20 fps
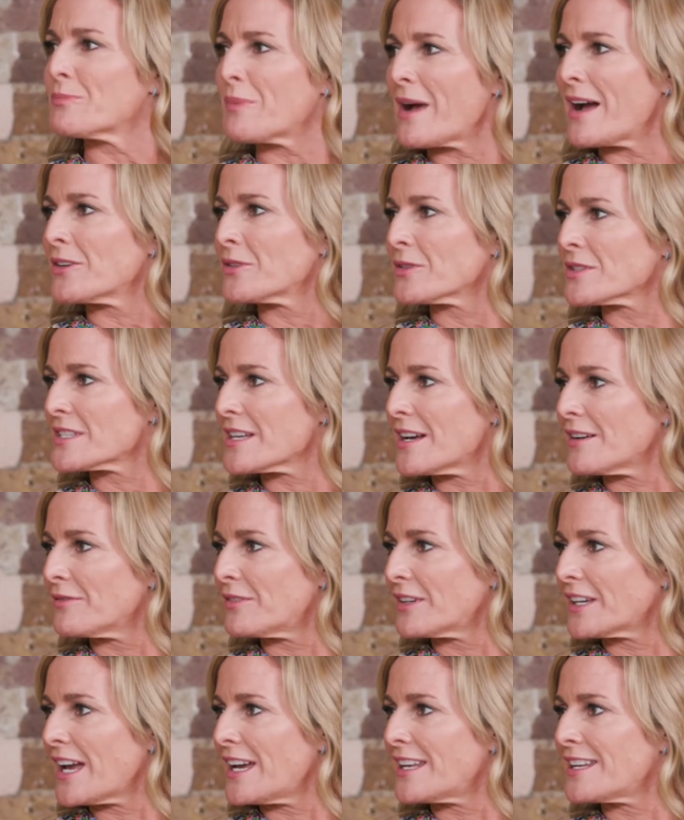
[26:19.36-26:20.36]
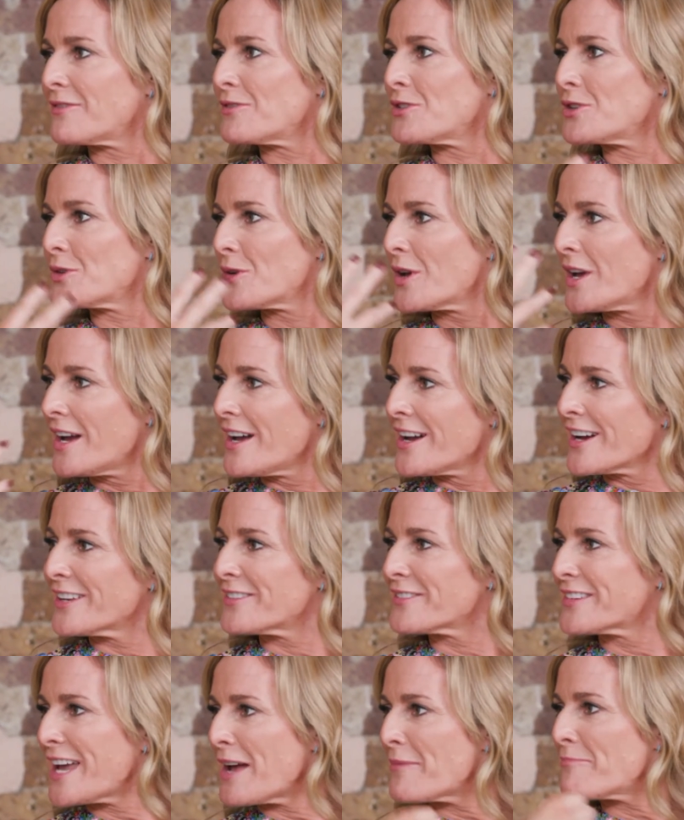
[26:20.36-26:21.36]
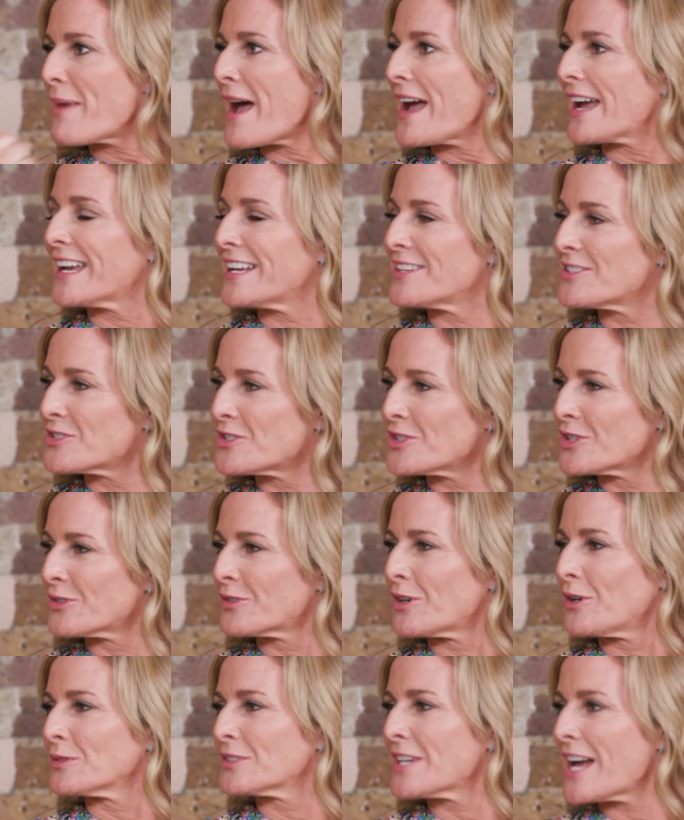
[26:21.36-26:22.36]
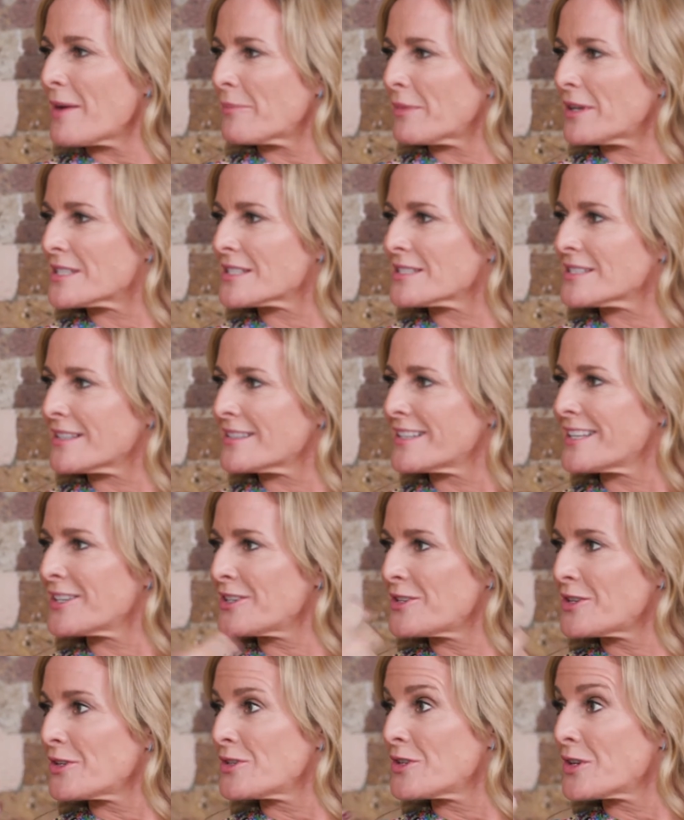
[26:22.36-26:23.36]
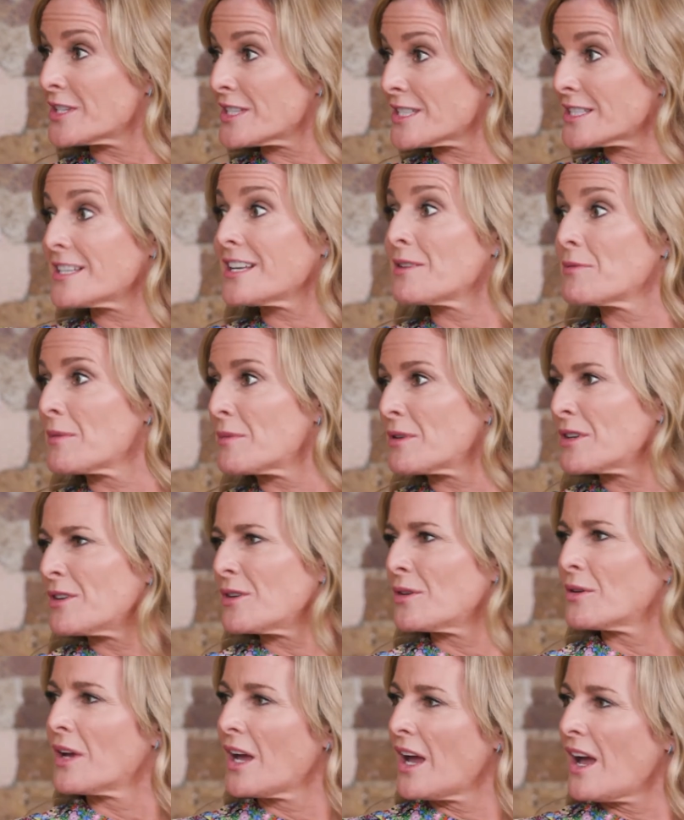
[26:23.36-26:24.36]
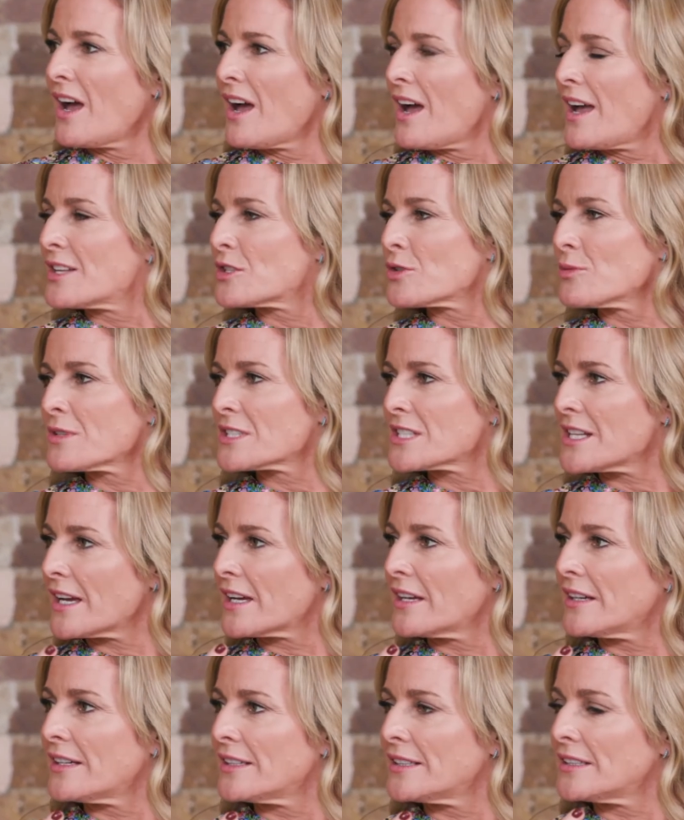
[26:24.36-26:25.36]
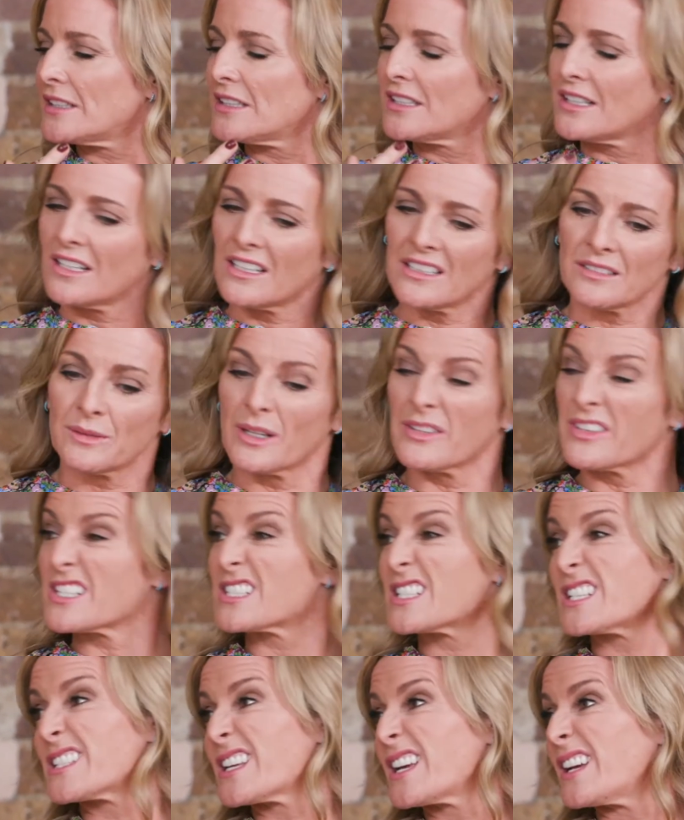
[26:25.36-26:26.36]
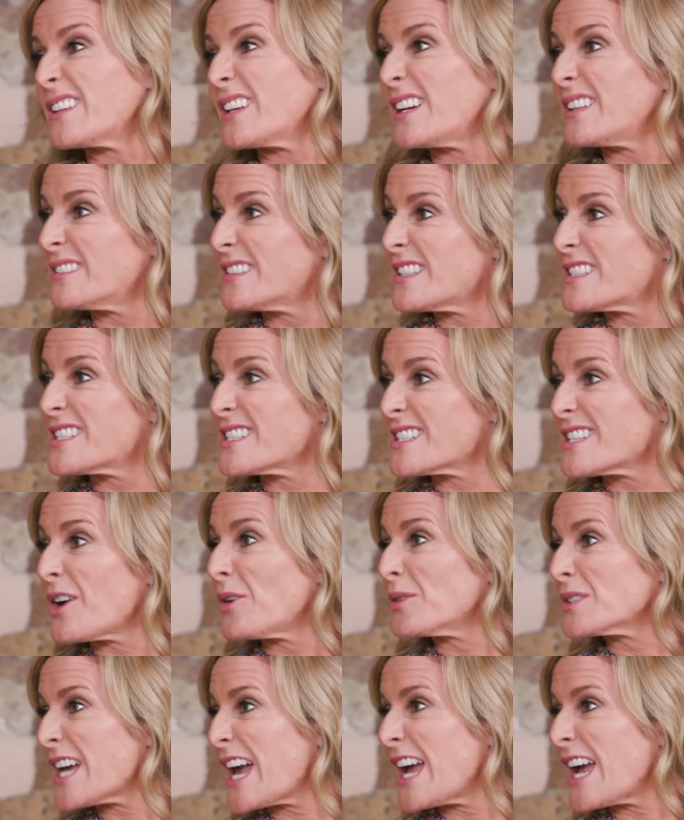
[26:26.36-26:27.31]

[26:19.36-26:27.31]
about yourself again if you kind of get back into your old habits. Because I think, you know, you can see women who, it's almost like well, this is it then, this is old